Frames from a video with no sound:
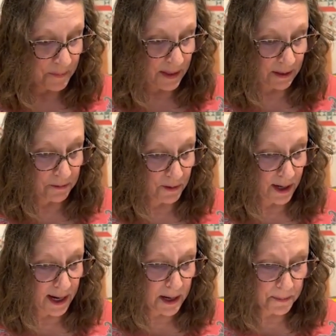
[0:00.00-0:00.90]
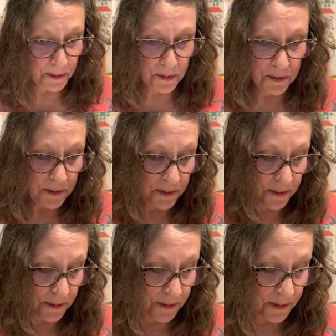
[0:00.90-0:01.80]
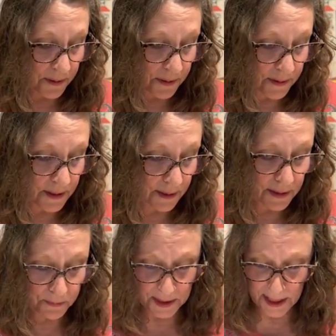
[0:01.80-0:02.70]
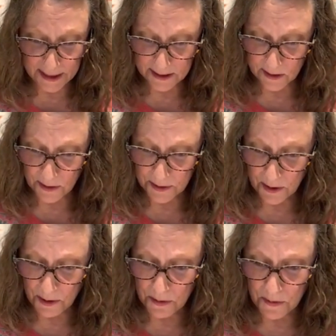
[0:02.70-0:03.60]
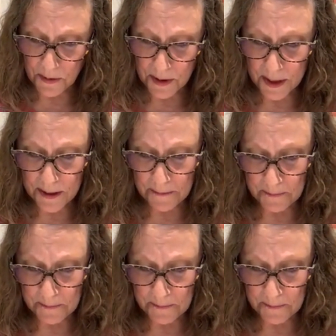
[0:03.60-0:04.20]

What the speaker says: And for April, let's see, we last saw y'all on